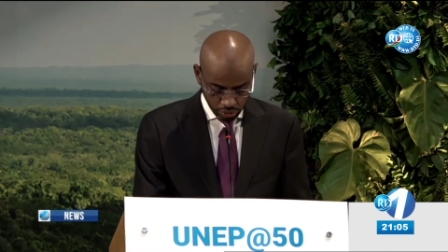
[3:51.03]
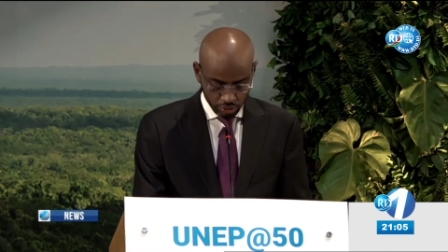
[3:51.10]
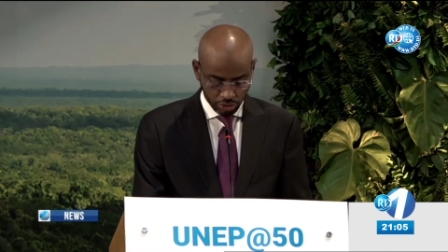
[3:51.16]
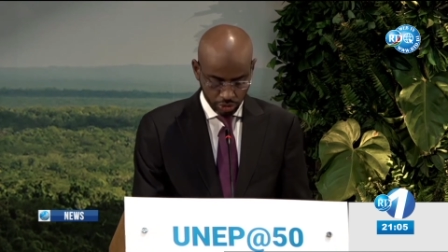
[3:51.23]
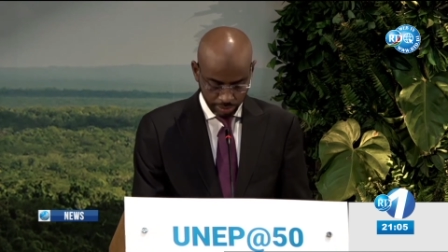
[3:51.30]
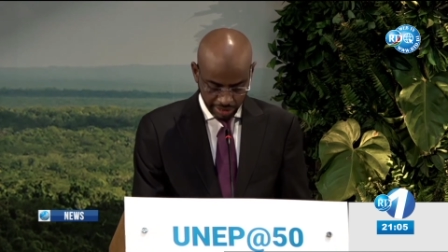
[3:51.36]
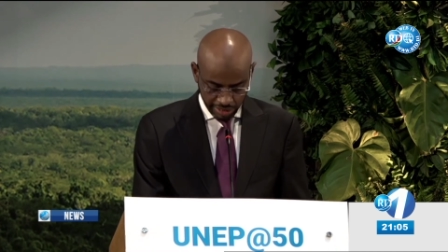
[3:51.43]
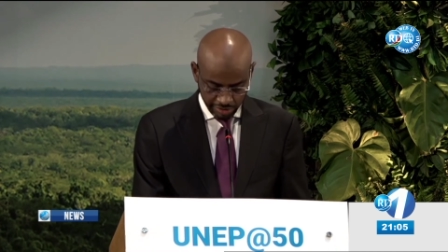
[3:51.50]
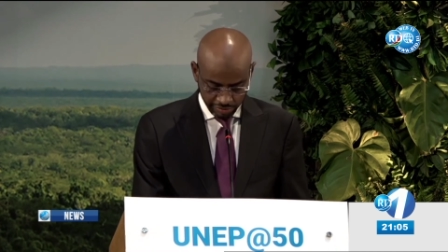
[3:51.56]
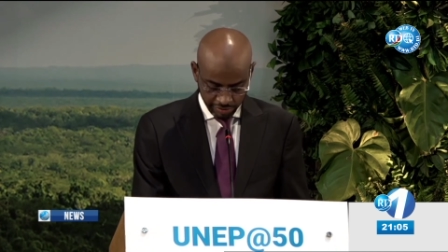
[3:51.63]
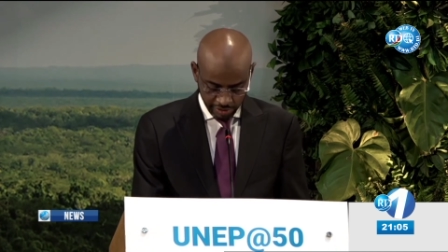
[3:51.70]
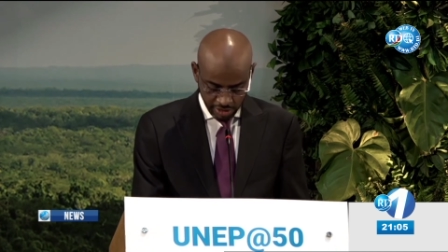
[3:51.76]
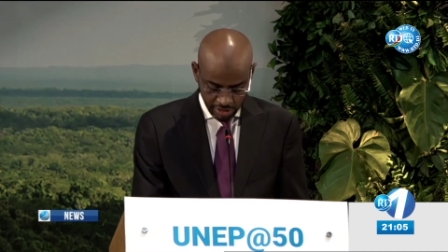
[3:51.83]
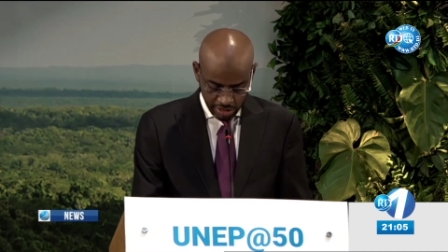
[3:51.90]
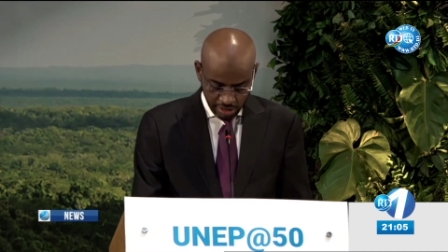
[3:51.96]

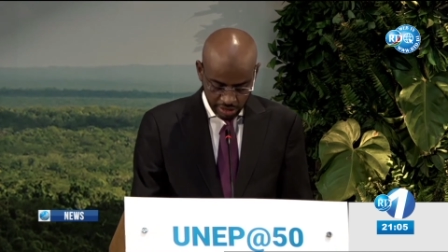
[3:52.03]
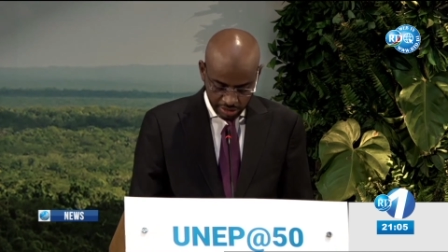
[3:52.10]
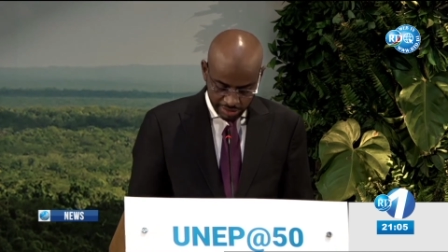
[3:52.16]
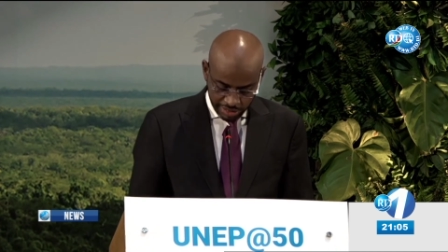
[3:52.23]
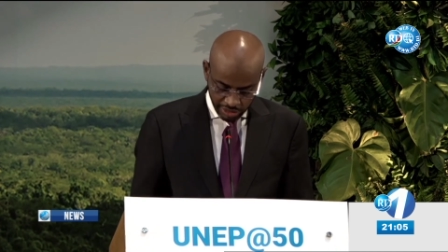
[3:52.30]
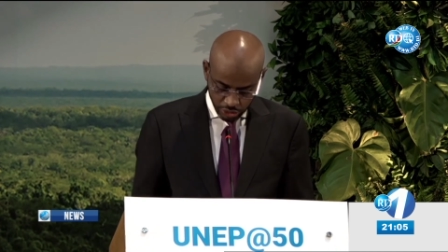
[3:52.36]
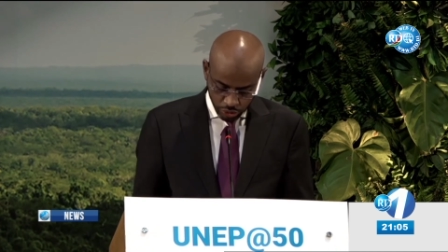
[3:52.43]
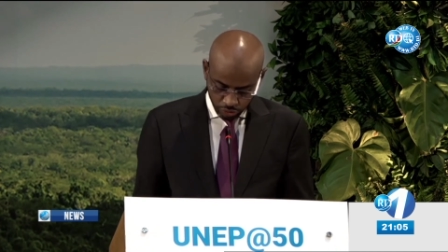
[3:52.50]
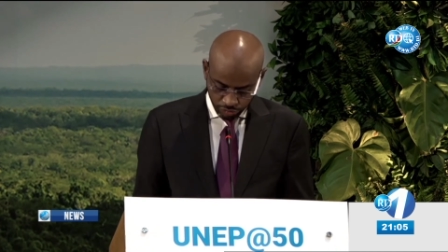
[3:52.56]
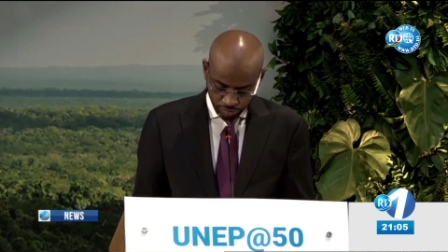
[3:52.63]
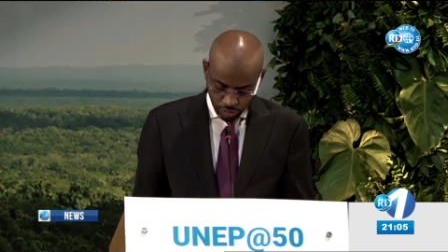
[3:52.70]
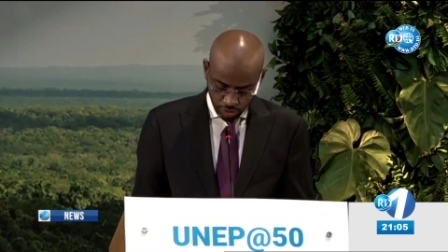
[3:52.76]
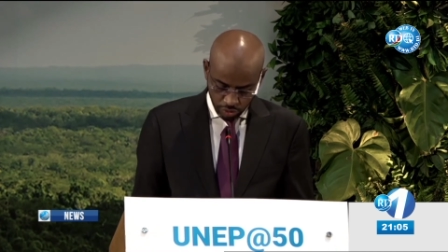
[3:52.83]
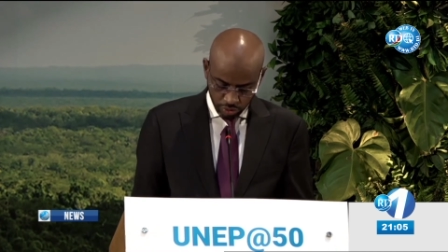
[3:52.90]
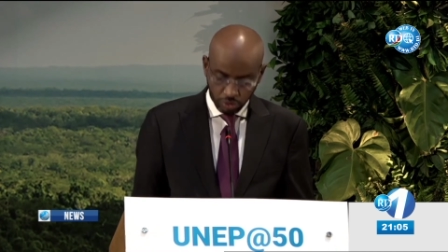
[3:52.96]
strengthen effort
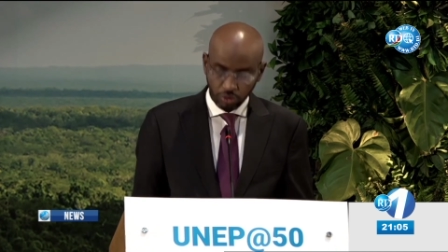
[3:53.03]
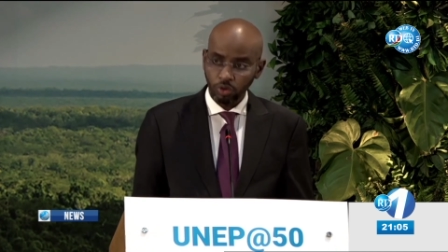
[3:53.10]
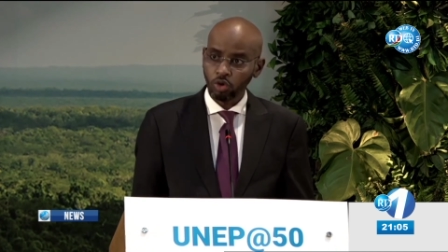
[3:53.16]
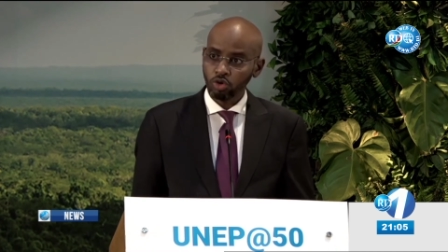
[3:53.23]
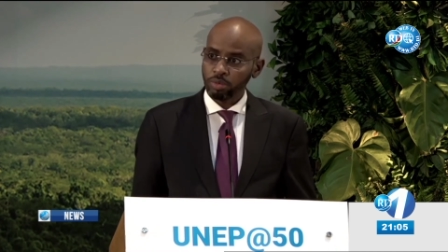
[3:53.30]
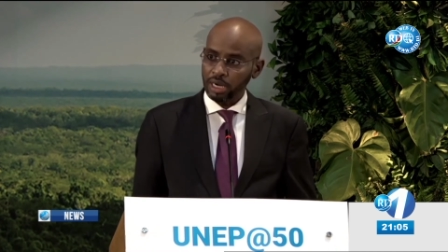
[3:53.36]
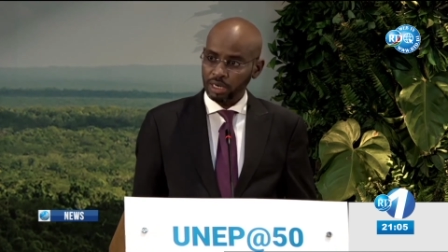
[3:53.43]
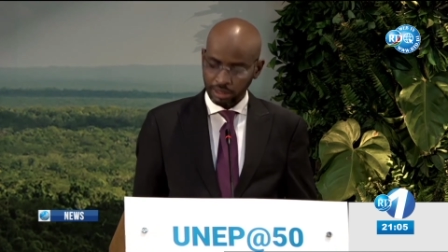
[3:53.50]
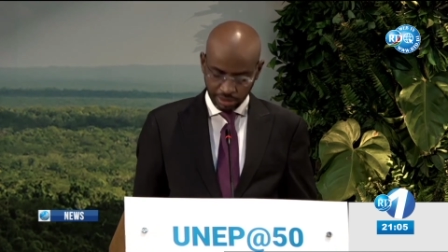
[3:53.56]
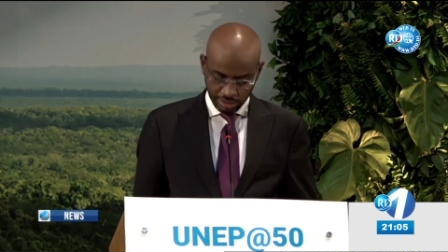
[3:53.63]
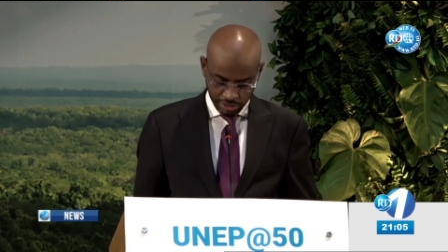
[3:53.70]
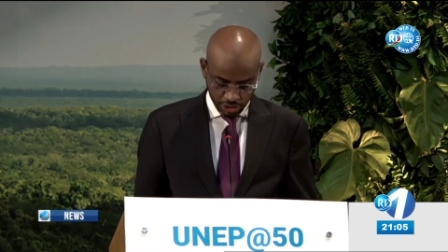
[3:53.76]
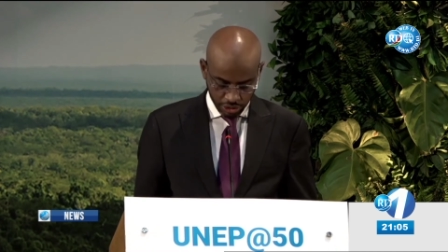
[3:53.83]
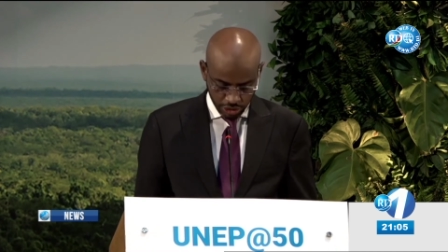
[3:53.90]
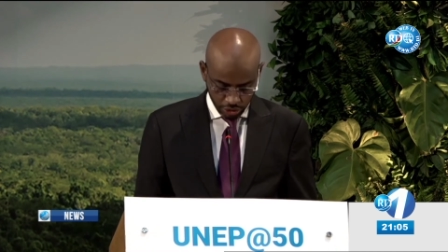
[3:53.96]
in favor of
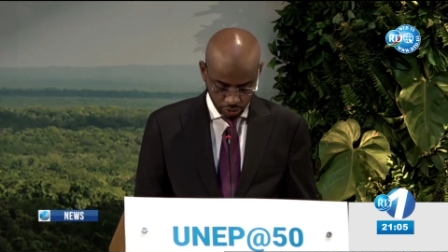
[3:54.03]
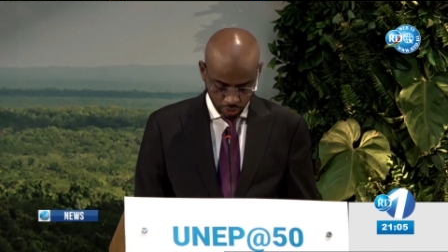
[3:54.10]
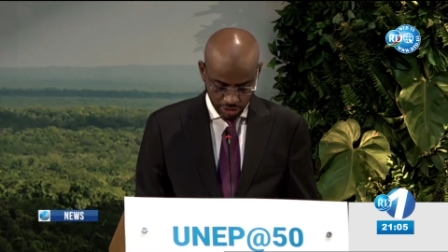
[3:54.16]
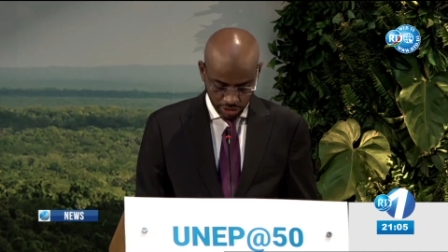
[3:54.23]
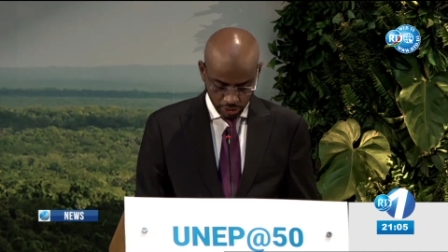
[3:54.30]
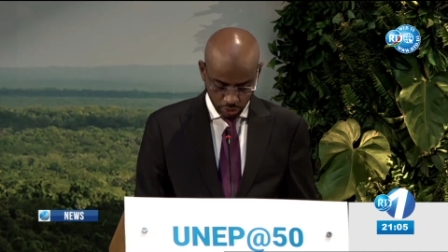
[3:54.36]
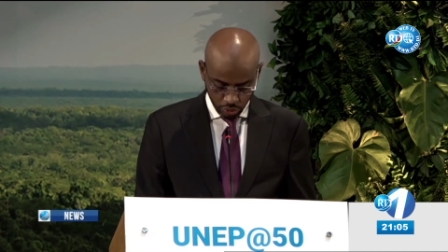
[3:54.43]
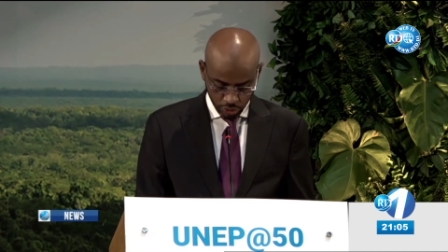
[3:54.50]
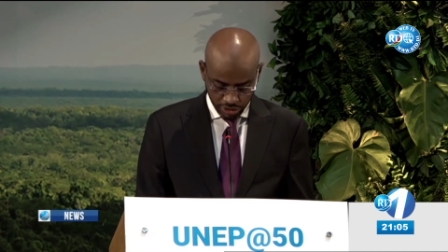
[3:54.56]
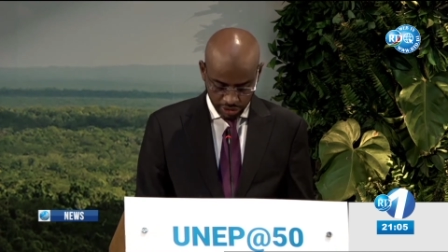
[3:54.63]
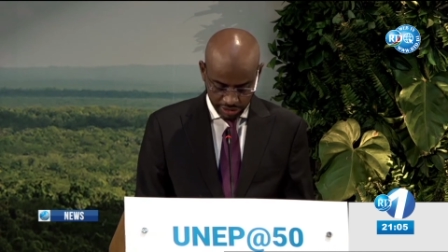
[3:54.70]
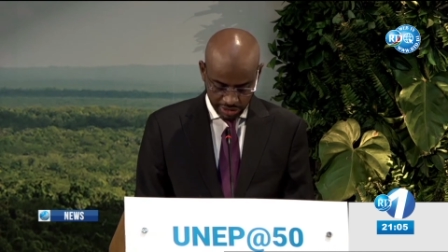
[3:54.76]
nature in order